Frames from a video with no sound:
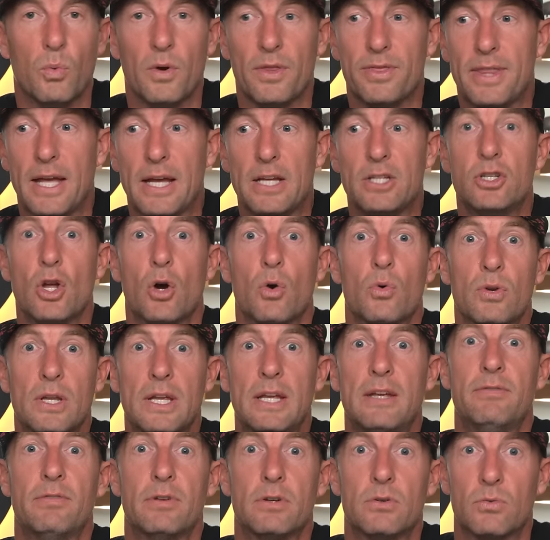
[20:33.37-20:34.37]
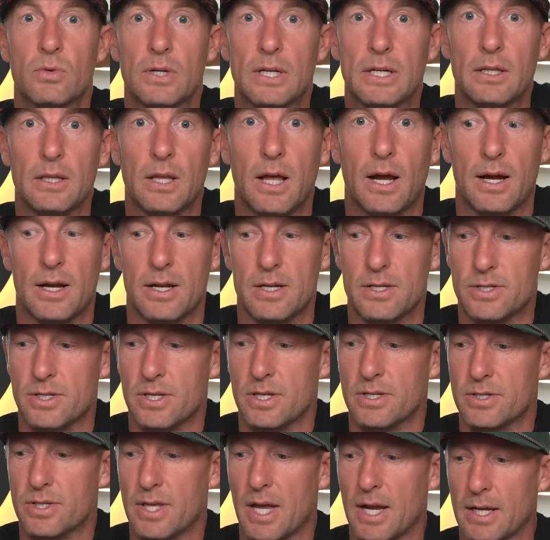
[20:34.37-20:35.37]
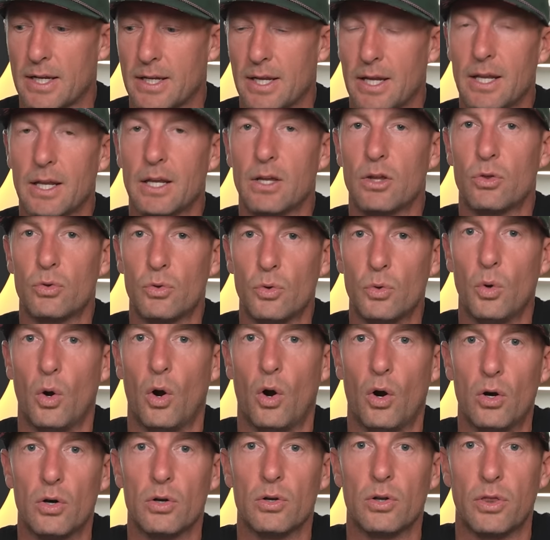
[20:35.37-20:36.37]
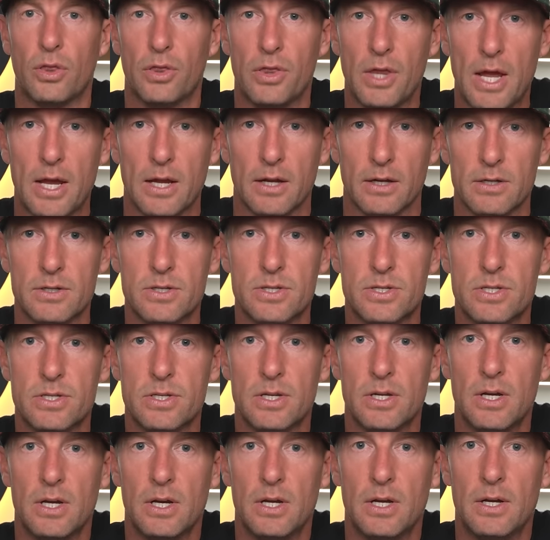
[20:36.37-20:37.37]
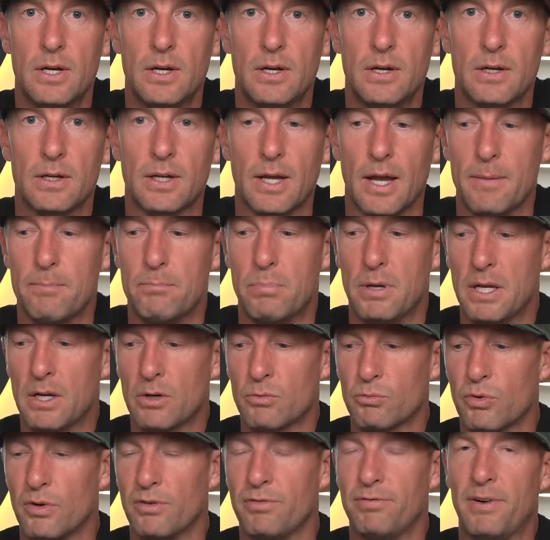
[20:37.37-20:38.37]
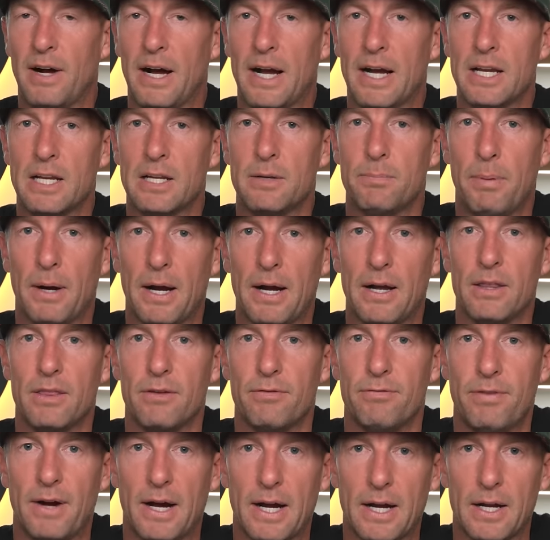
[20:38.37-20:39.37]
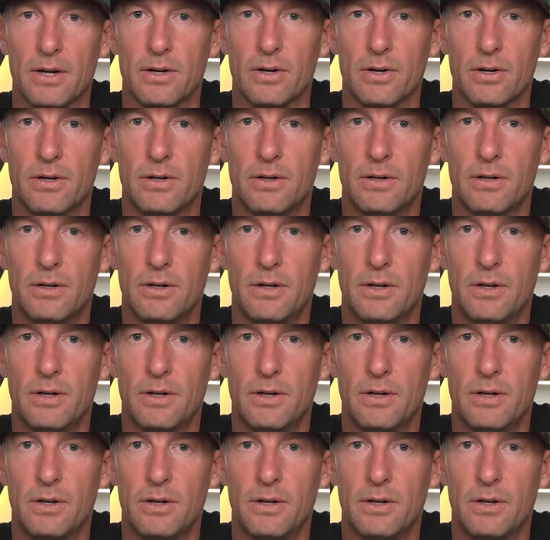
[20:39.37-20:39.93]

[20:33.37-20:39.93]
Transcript: What they don't even realize is that getting through hard things, okay, being refined by the fire,